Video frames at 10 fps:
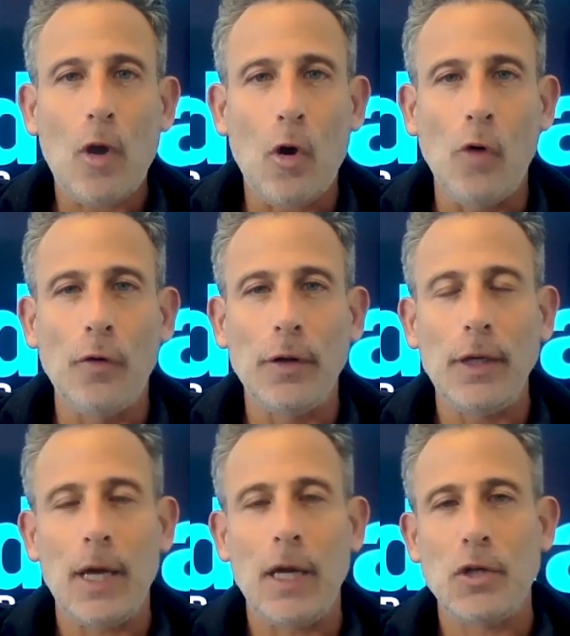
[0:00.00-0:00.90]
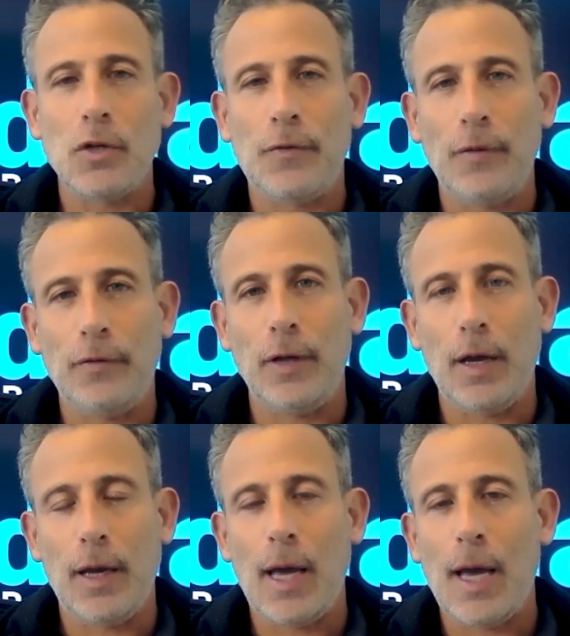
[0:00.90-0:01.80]
Over the age of 59
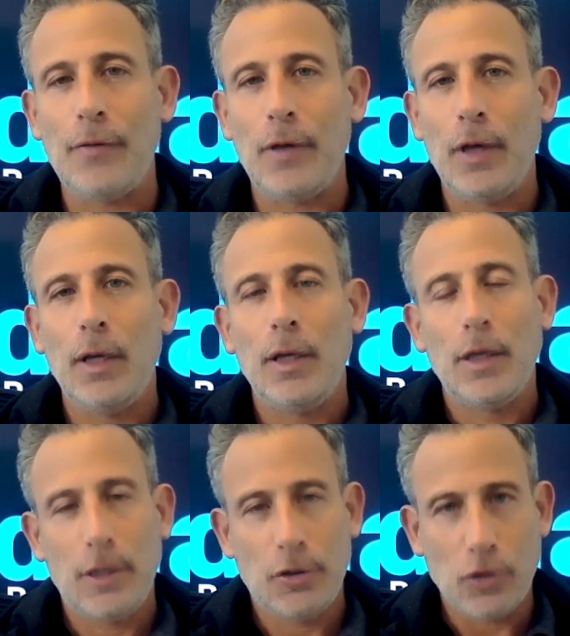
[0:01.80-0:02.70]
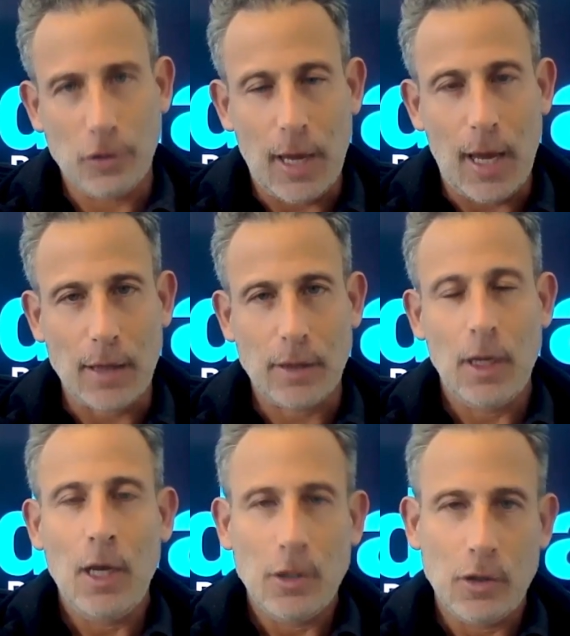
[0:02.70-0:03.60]
and a half, it's just tax.
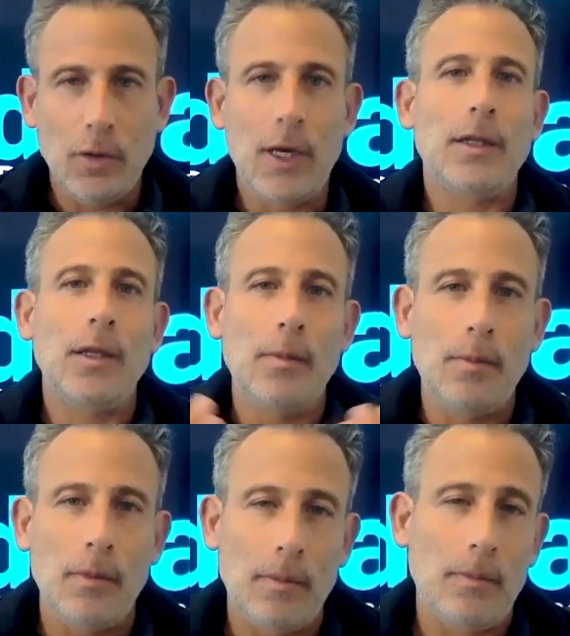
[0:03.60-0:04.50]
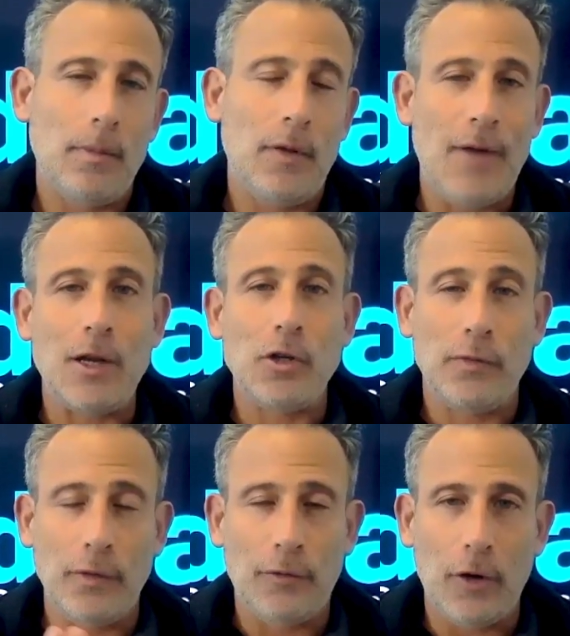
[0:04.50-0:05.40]
So you get the advantage
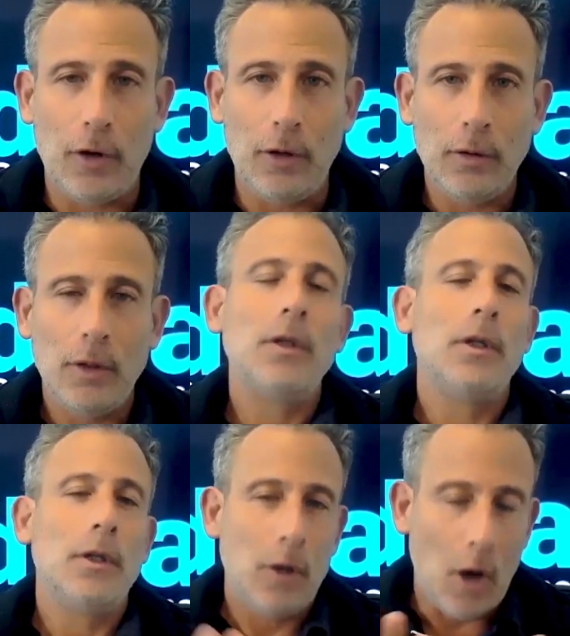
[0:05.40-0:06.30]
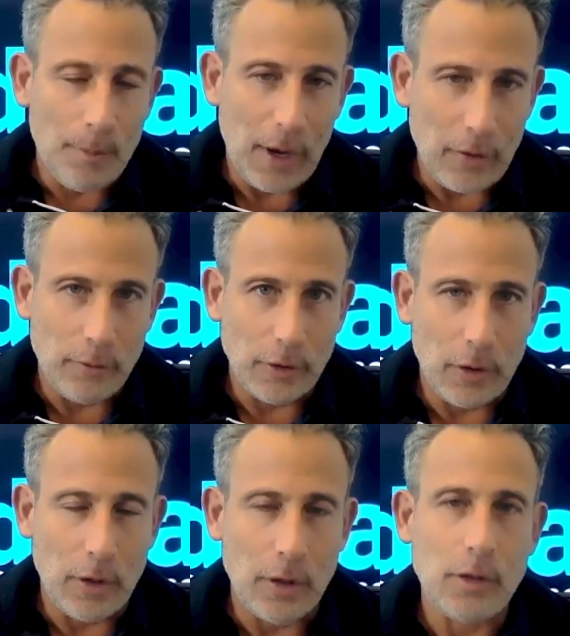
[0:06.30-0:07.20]
of deferral, compound and
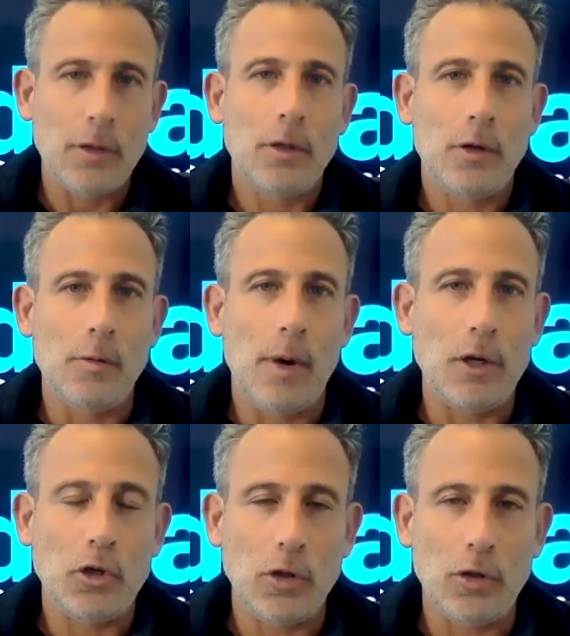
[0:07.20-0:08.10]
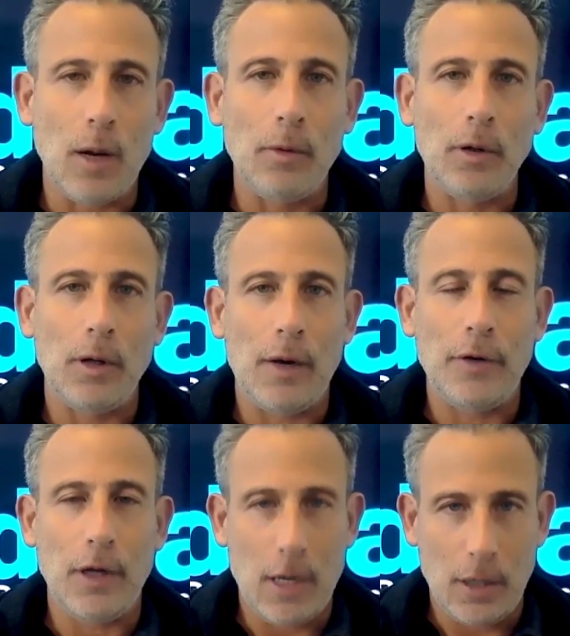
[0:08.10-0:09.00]
returns. Your money should double
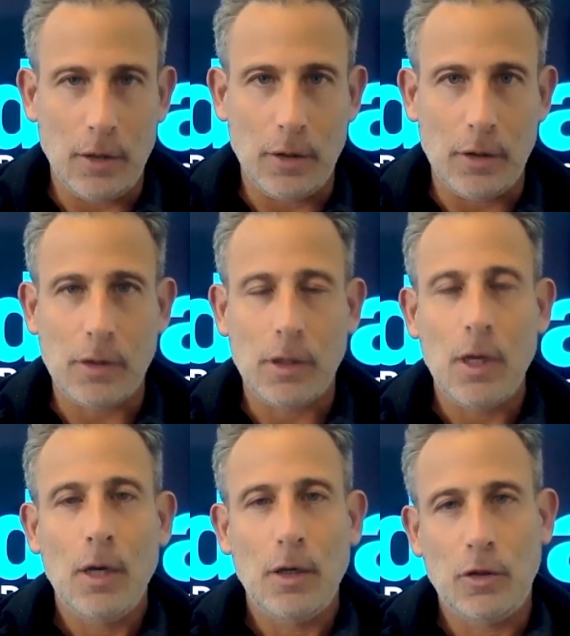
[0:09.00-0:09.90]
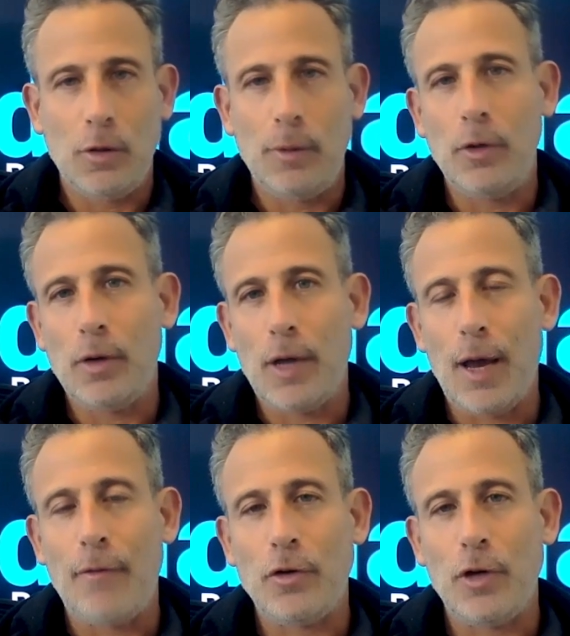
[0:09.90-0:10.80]
every eight years, assuming you can
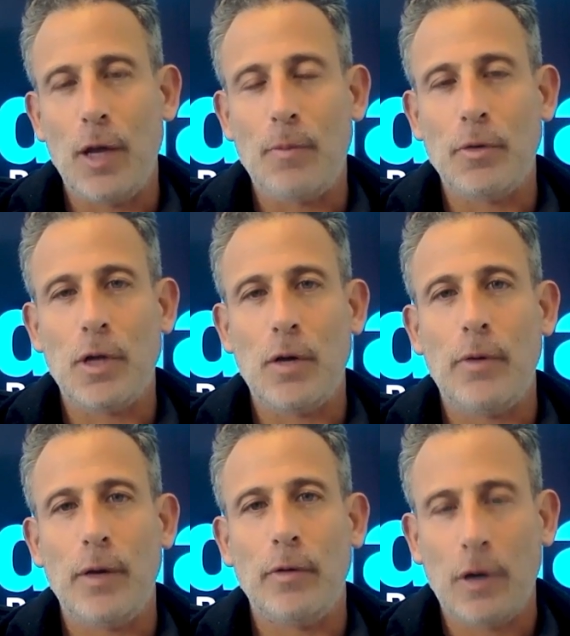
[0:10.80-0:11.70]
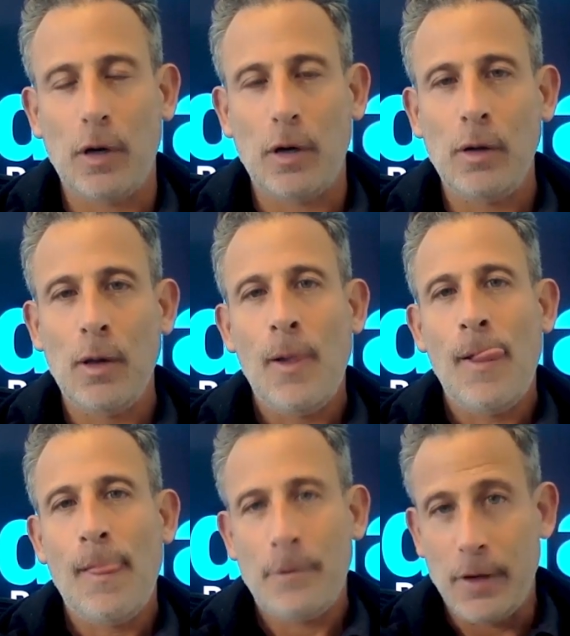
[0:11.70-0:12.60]
average an 8% rate of return.
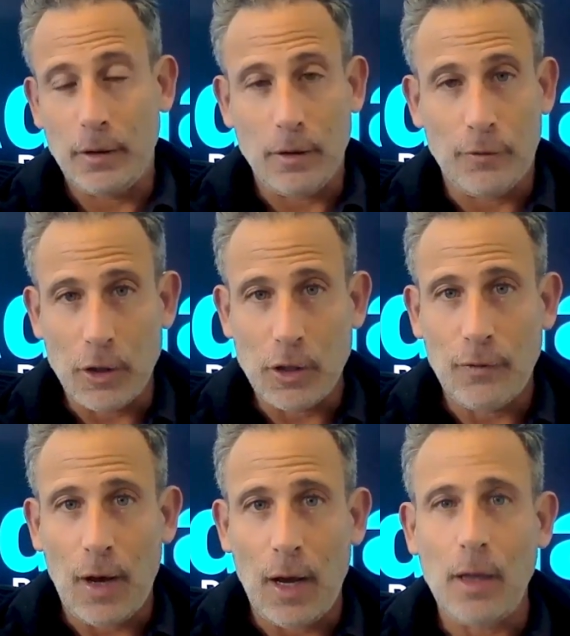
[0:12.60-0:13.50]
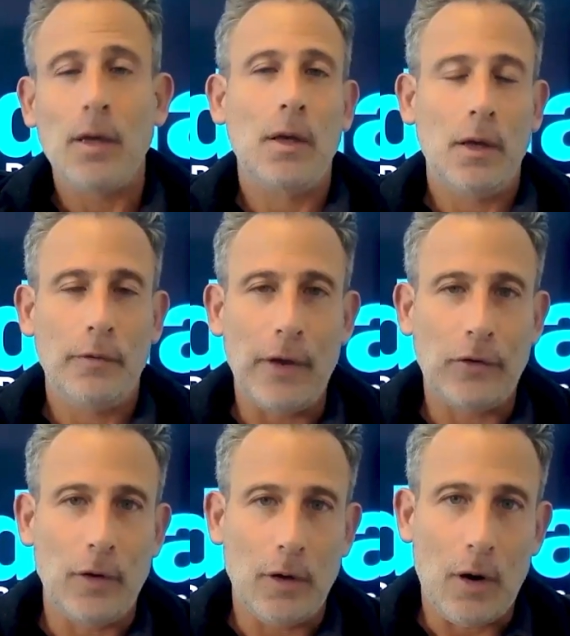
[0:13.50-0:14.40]
You get to diversify,
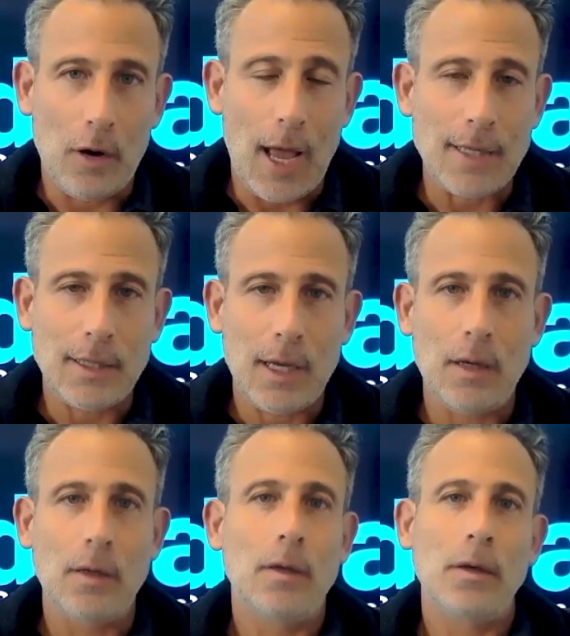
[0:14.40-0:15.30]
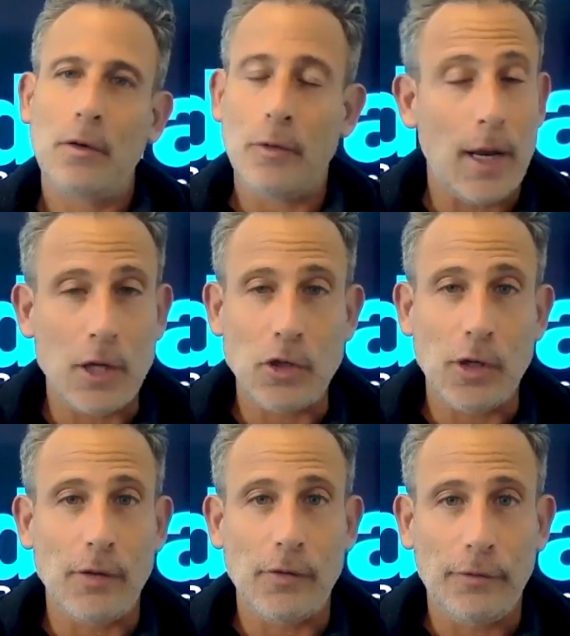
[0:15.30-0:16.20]
invest in a hard asset, great hedge
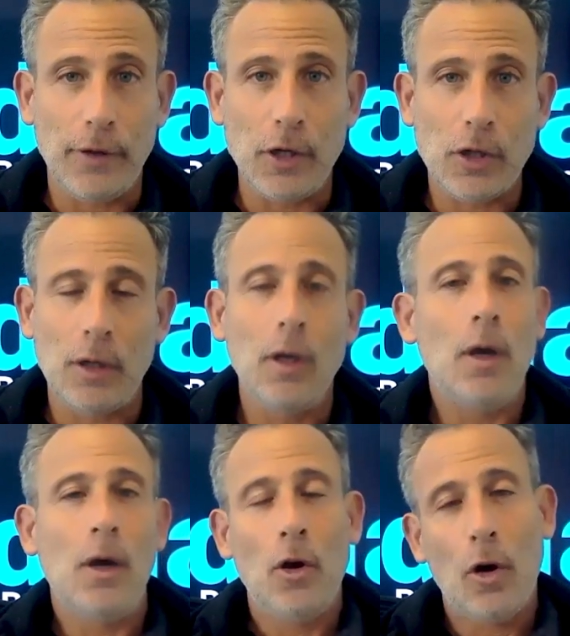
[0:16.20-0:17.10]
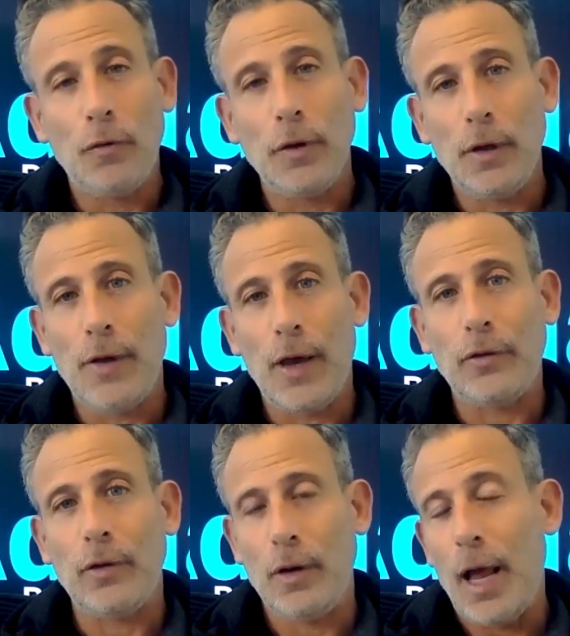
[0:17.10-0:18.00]
against inflation. Hopefully,
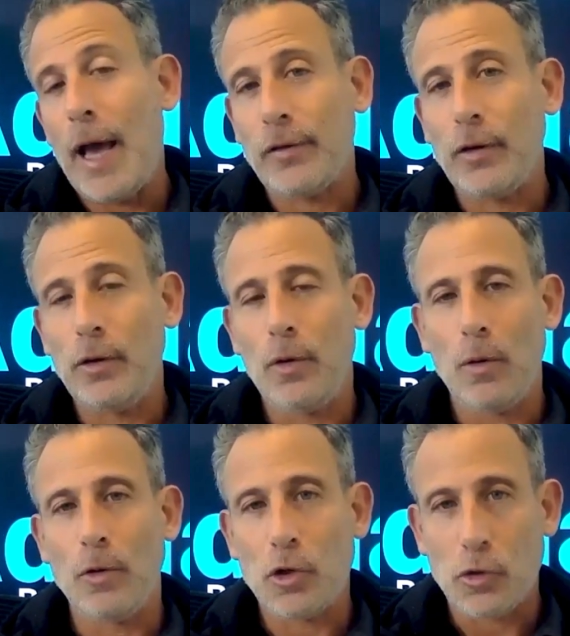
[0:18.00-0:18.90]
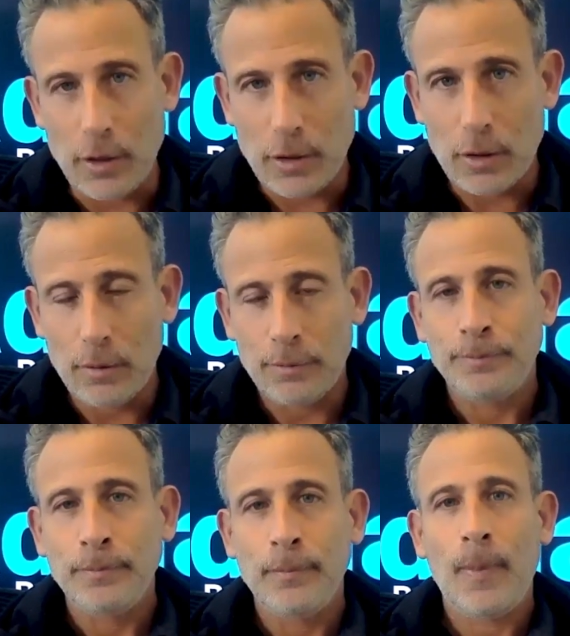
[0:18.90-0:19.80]
invest in an asset you know and trust.
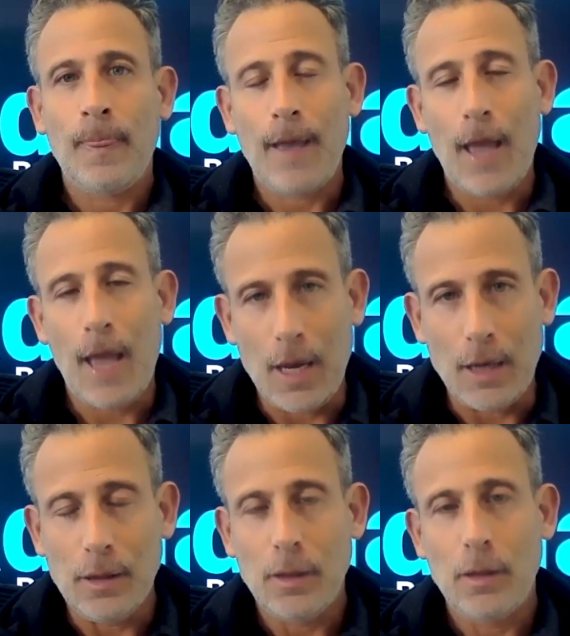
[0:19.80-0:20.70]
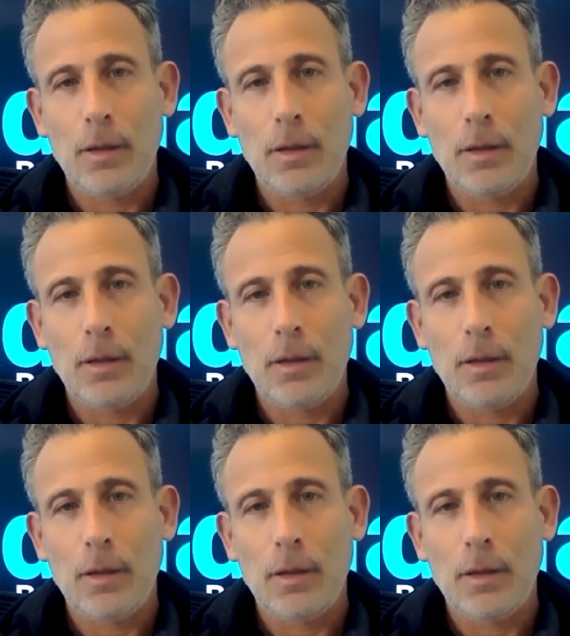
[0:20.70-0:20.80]
And